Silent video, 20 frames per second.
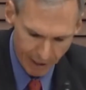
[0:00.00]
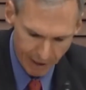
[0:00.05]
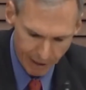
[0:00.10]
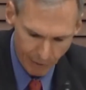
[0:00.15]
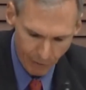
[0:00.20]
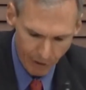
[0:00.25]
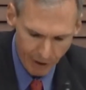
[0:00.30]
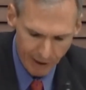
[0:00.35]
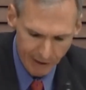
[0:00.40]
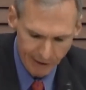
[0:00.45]

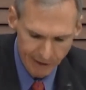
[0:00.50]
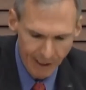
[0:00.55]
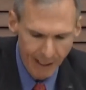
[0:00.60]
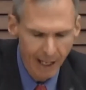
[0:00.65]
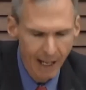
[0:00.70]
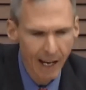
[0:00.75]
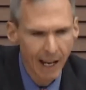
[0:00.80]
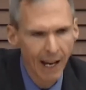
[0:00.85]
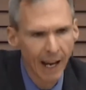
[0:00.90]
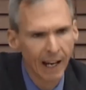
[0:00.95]
activities
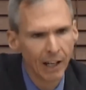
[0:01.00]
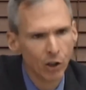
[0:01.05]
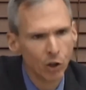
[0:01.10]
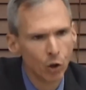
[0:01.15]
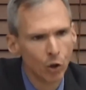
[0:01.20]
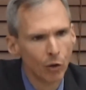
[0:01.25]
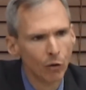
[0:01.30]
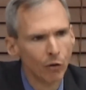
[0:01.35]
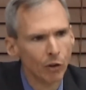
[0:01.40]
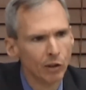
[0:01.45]
at
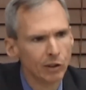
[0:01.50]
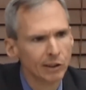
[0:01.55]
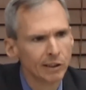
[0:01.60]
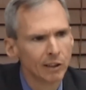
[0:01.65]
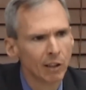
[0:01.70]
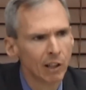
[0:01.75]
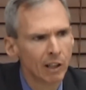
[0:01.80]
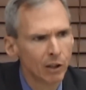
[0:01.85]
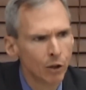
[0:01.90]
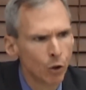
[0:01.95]

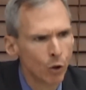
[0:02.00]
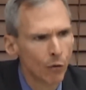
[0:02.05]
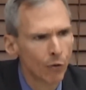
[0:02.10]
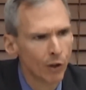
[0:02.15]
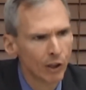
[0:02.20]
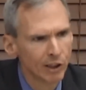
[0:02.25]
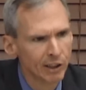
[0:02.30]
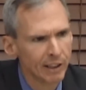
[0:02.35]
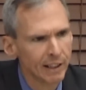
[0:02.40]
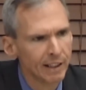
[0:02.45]

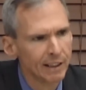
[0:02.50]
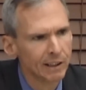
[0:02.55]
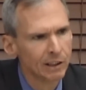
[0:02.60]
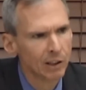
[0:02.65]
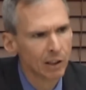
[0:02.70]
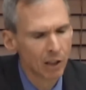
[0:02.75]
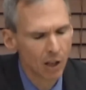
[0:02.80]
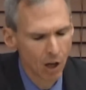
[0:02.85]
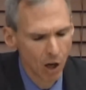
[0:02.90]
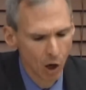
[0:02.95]
universities
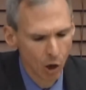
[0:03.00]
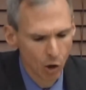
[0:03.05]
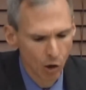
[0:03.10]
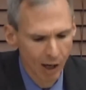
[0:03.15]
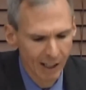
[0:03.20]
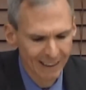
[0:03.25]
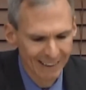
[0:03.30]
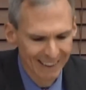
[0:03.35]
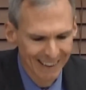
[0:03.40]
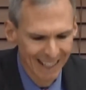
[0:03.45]

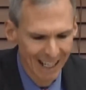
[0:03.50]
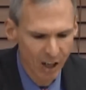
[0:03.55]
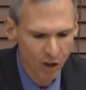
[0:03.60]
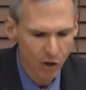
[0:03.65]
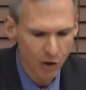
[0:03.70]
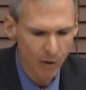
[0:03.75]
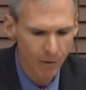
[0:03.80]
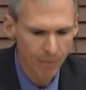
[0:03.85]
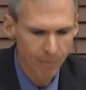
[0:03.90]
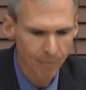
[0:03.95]
across the
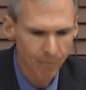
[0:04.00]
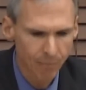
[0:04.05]
nation.